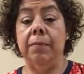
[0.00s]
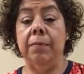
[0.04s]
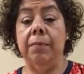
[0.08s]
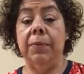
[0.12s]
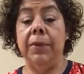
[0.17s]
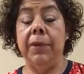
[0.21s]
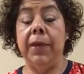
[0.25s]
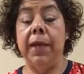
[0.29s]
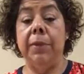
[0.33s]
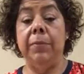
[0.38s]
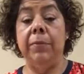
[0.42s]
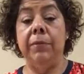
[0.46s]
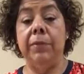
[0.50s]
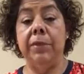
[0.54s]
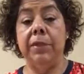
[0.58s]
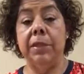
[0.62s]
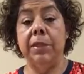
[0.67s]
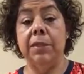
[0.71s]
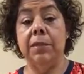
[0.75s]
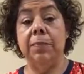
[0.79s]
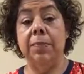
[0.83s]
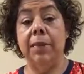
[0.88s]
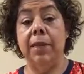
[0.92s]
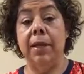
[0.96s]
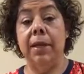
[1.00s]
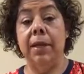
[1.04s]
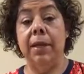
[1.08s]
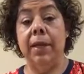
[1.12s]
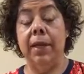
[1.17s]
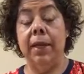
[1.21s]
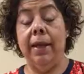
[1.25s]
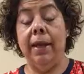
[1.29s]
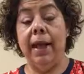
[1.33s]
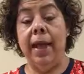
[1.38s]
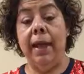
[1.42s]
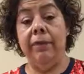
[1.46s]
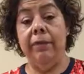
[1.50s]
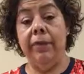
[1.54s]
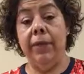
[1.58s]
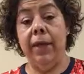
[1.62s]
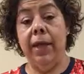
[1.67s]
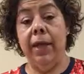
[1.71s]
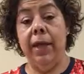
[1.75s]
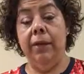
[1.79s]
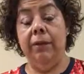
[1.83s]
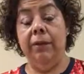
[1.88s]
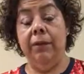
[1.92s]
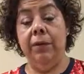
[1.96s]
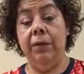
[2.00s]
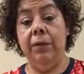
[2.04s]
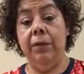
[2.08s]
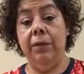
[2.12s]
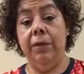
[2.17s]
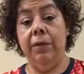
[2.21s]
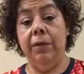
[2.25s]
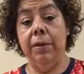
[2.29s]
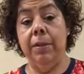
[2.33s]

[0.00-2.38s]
be able to speak and advocate for